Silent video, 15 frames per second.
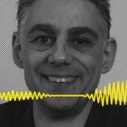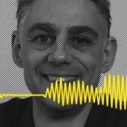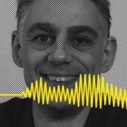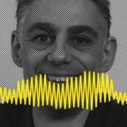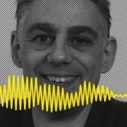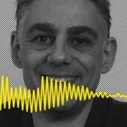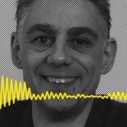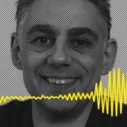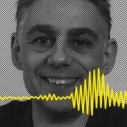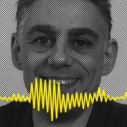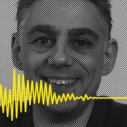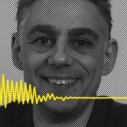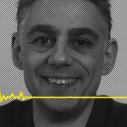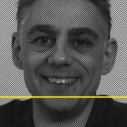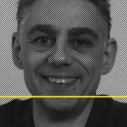Well,
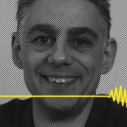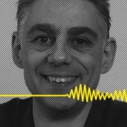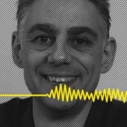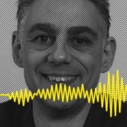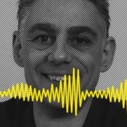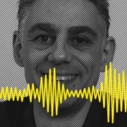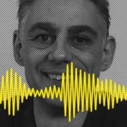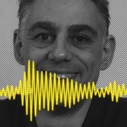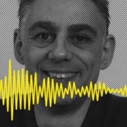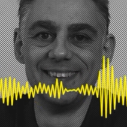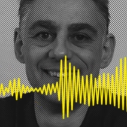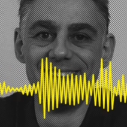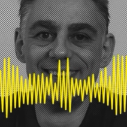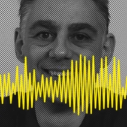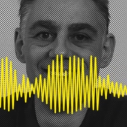that, it's
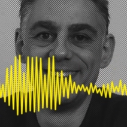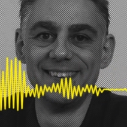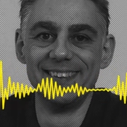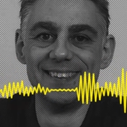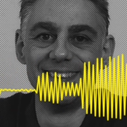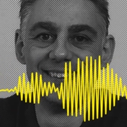in the rule book.